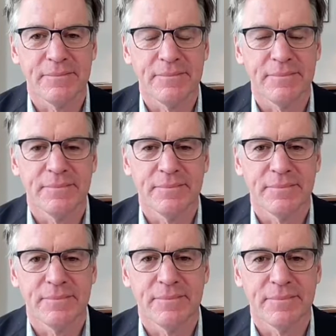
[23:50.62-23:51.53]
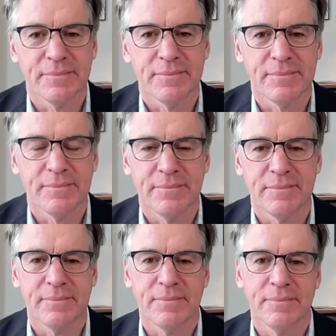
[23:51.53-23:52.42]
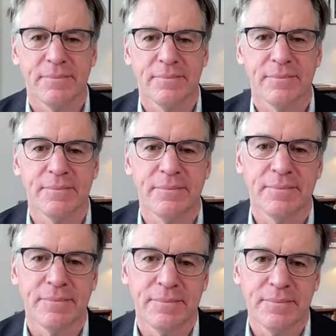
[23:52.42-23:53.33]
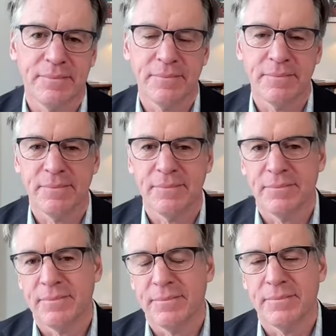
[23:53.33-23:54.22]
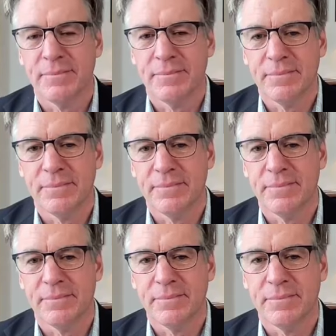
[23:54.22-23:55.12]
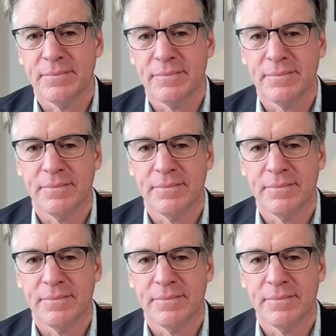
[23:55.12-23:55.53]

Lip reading: No words are spoken by the person on screen.